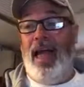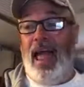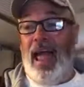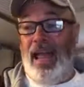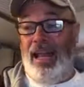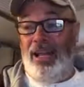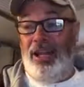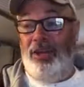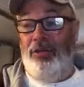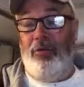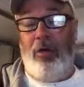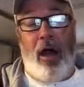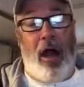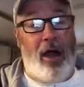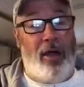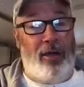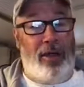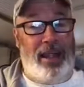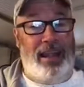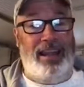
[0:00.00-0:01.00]
and you
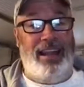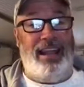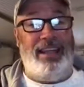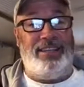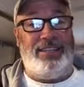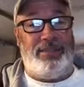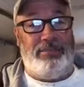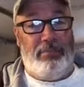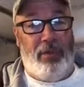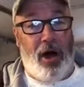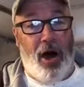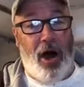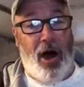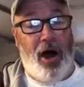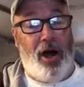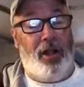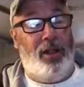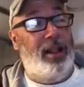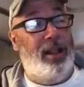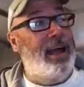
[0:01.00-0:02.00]
are in a
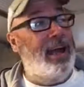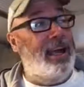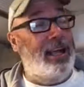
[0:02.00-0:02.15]
small,